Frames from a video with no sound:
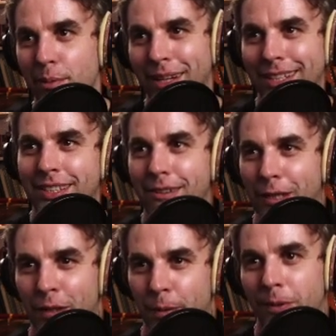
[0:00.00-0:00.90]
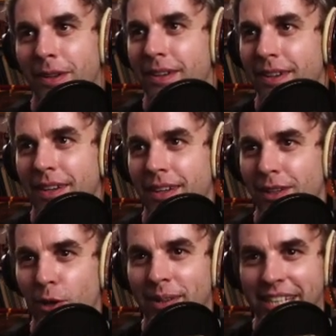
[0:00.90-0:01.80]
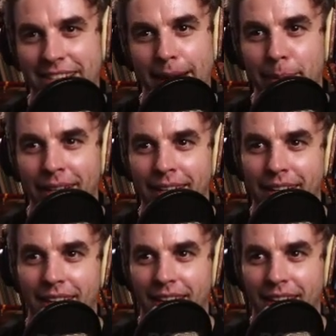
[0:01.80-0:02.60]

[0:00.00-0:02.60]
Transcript: Everybody's stuff gets ruined. Nobody's happy.